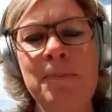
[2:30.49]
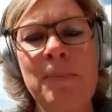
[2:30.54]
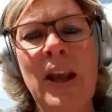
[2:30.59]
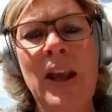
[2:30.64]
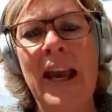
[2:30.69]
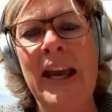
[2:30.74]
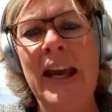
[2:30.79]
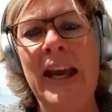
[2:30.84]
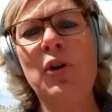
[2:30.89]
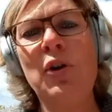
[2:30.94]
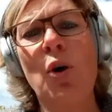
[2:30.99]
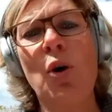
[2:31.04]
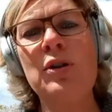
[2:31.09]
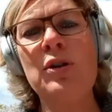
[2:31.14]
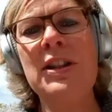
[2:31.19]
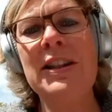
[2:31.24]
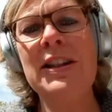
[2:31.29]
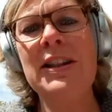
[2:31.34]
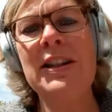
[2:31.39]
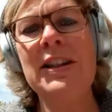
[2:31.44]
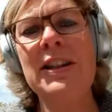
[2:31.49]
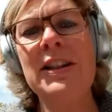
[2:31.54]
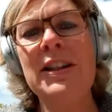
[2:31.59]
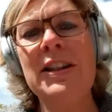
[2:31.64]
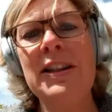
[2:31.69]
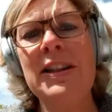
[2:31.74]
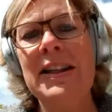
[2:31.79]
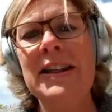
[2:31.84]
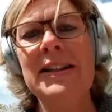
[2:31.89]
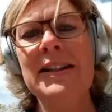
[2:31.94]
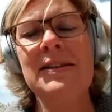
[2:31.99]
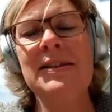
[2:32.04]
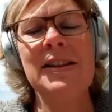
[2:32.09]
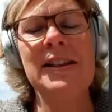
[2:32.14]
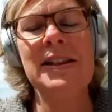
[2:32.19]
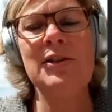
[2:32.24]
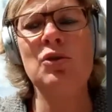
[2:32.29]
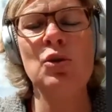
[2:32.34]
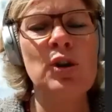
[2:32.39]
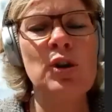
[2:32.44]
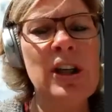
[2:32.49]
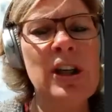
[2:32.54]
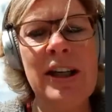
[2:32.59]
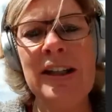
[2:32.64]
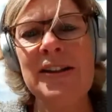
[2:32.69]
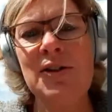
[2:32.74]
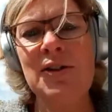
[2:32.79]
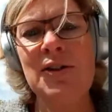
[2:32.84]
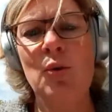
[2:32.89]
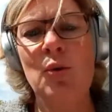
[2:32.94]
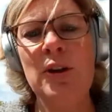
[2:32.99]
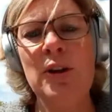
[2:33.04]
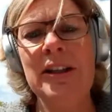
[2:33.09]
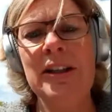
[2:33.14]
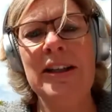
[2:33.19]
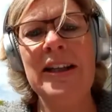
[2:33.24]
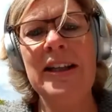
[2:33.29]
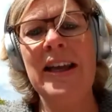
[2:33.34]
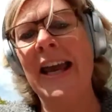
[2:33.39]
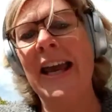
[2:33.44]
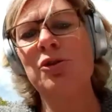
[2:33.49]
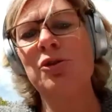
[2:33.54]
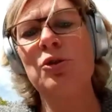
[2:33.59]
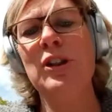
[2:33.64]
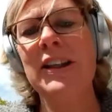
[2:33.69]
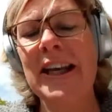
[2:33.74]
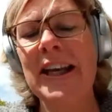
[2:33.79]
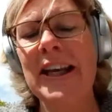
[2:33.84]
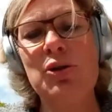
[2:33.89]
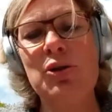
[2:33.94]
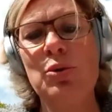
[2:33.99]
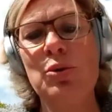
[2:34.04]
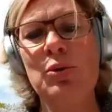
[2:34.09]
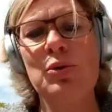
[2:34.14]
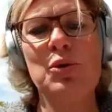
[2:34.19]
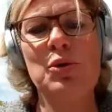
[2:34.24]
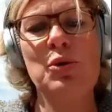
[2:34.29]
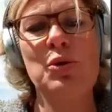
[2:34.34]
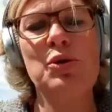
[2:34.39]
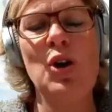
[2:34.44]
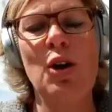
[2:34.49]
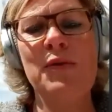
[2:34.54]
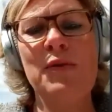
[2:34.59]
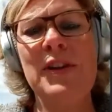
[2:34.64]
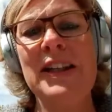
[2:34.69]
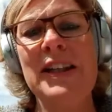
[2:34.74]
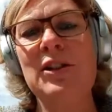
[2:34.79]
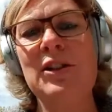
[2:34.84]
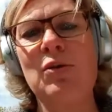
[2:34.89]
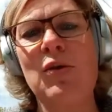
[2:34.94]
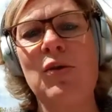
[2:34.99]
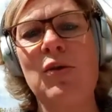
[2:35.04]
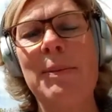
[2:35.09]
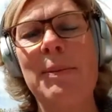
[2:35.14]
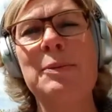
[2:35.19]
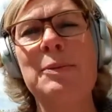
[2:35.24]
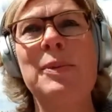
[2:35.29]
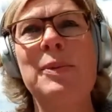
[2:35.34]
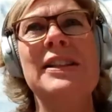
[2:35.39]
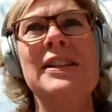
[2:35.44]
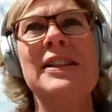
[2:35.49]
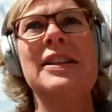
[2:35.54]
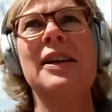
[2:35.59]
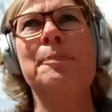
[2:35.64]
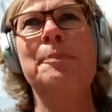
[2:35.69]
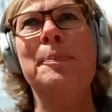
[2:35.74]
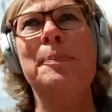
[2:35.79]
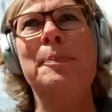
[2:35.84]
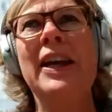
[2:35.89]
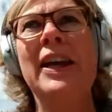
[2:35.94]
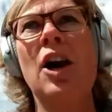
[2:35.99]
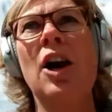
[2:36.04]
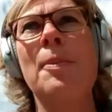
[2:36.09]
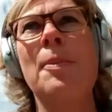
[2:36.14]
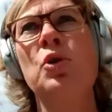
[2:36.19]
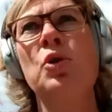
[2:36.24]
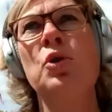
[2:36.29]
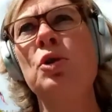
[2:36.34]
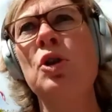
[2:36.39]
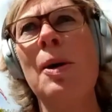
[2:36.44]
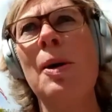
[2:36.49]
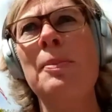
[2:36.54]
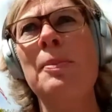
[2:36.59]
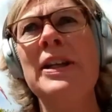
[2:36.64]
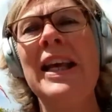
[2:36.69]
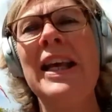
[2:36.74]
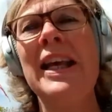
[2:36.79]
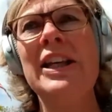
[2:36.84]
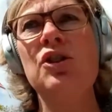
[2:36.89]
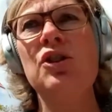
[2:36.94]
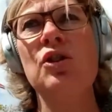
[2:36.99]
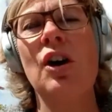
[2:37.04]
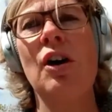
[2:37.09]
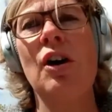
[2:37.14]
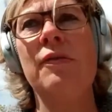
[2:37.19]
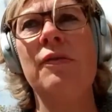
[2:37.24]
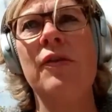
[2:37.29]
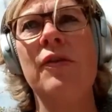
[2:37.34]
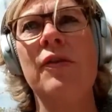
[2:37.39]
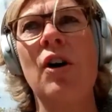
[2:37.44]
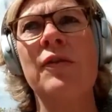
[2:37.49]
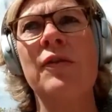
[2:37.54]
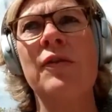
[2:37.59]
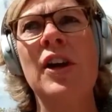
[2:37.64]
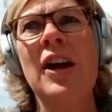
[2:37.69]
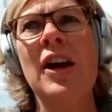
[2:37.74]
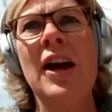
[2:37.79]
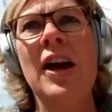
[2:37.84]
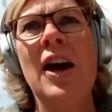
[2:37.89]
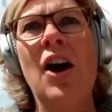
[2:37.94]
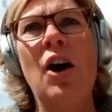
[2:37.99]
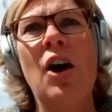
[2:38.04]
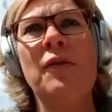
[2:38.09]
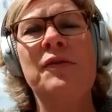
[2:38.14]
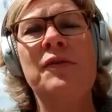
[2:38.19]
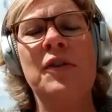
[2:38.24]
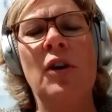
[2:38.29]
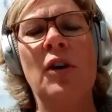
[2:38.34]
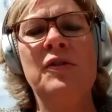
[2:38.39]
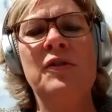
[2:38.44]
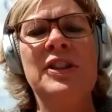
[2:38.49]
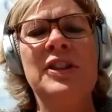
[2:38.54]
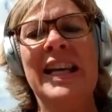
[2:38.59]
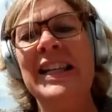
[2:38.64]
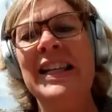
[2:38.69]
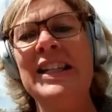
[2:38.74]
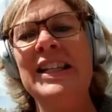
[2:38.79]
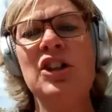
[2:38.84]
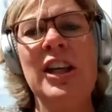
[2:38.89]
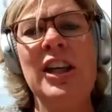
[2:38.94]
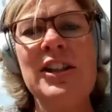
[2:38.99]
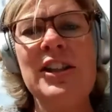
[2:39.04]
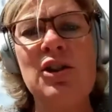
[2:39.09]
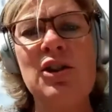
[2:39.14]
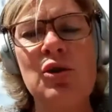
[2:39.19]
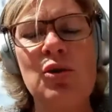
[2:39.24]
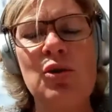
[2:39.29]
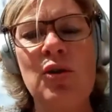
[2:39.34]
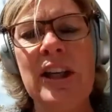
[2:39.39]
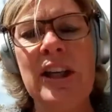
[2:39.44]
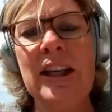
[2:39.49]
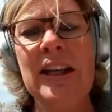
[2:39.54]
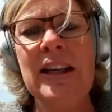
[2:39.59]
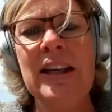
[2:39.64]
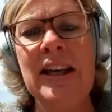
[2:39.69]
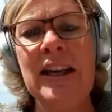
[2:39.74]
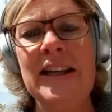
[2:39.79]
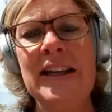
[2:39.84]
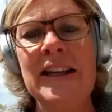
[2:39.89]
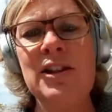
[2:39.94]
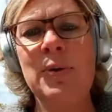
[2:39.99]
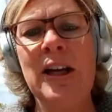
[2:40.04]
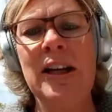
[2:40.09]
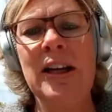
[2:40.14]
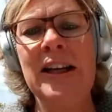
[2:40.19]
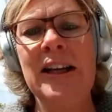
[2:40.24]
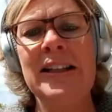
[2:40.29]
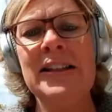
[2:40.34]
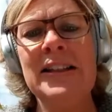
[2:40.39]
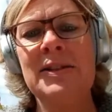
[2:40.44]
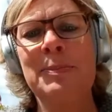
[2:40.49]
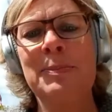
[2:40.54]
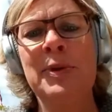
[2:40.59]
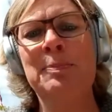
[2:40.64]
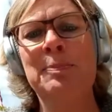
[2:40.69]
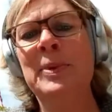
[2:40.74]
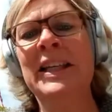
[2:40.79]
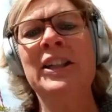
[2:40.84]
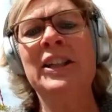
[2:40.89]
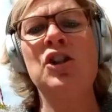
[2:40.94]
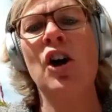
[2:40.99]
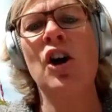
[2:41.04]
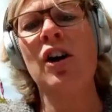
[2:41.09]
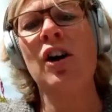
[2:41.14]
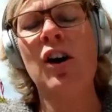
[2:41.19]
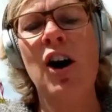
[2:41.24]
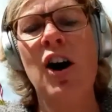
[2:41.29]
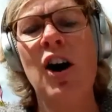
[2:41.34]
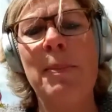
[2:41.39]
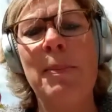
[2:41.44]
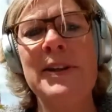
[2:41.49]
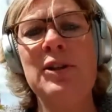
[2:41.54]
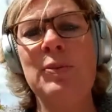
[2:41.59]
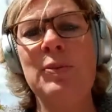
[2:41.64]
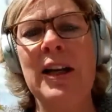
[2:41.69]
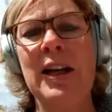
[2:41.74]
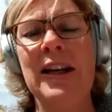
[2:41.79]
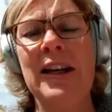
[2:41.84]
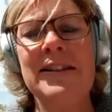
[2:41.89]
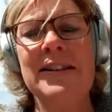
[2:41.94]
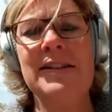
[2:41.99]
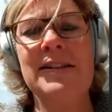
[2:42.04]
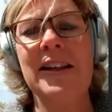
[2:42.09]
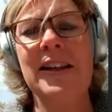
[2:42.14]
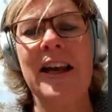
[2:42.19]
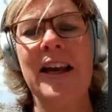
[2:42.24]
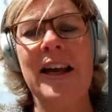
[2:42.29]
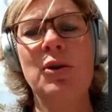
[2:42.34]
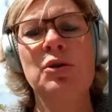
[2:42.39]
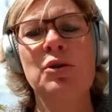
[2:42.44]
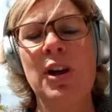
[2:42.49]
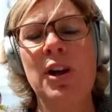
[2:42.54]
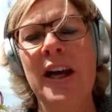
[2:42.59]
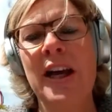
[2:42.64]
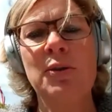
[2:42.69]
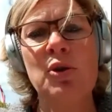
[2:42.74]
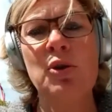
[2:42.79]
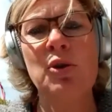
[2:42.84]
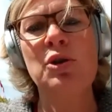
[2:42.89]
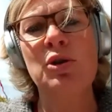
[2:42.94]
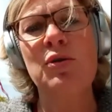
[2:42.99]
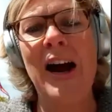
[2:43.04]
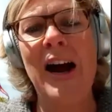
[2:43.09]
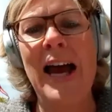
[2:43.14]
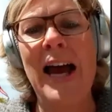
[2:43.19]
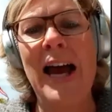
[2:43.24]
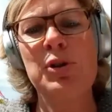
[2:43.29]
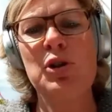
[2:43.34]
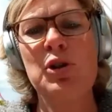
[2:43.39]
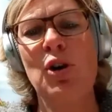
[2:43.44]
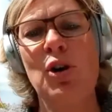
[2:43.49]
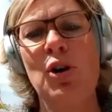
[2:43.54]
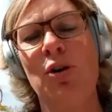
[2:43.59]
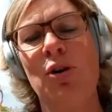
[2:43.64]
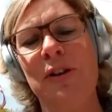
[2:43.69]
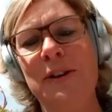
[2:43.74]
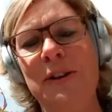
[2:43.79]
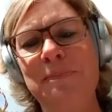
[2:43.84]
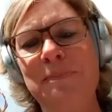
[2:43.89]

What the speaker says: And of course he's good at it, so he actually gets to solve these crimes. But it's a big good combination of Danish history as well that is being dug up, as well as a good crime story.